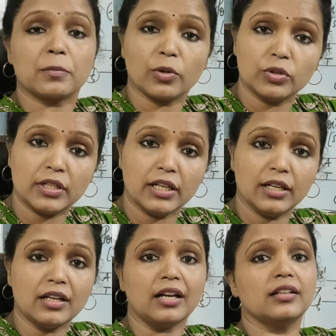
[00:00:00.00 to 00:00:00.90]

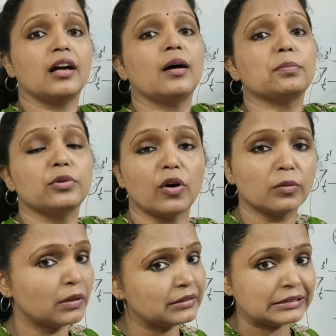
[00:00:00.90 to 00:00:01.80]
protein and the
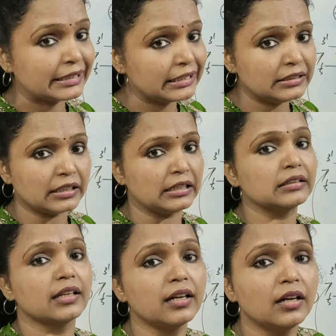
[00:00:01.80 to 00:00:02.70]
abnormal trait
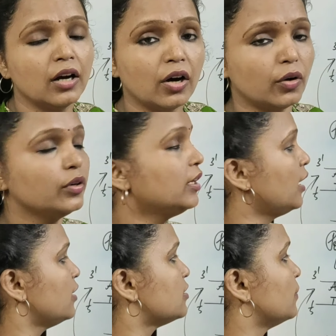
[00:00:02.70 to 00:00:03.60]
in the
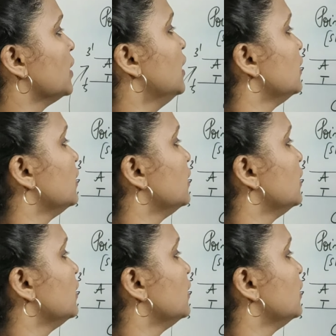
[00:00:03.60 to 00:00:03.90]
organism.